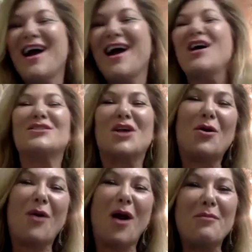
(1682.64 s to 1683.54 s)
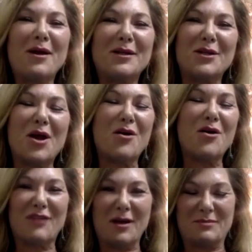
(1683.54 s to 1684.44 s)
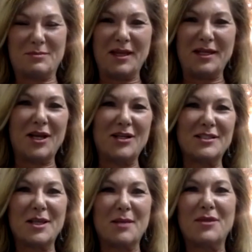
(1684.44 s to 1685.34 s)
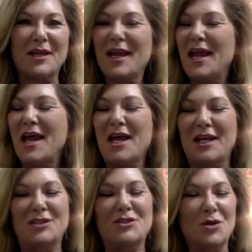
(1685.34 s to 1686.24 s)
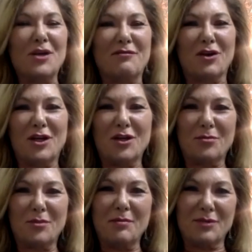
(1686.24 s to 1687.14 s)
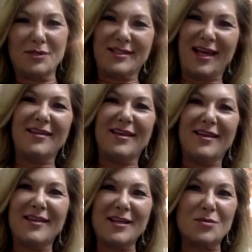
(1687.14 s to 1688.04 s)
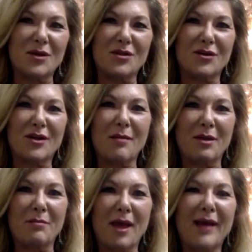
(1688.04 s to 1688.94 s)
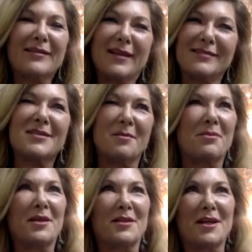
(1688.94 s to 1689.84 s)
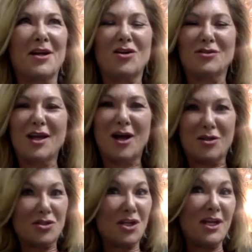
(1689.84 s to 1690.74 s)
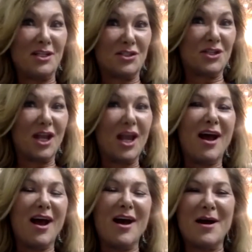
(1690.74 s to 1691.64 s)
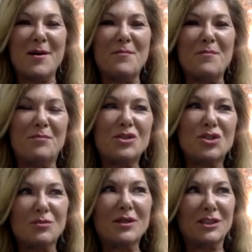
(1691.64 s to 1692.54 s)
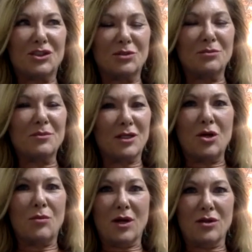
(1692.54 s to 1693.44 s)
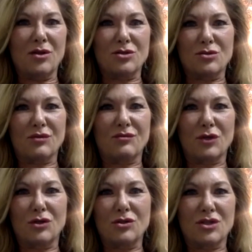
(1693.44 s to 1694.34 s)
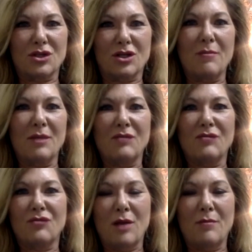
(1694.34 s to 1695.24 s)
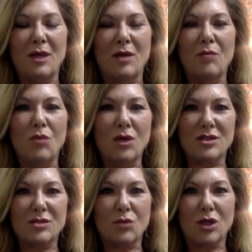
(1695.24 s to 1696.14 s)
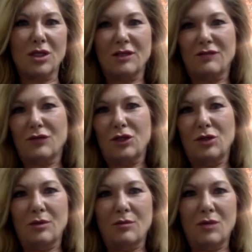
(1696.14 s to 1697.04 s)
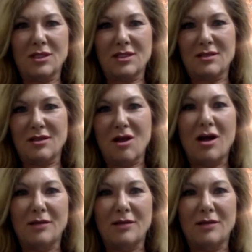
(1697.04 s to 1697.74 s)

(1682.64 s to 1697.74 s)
So I want to know if I'm spending on something and I don't ever hear people say that that's where they're coming back, that's something that I'll change. But you really do want to know where those referrals are coming from and what's working for you and what's not.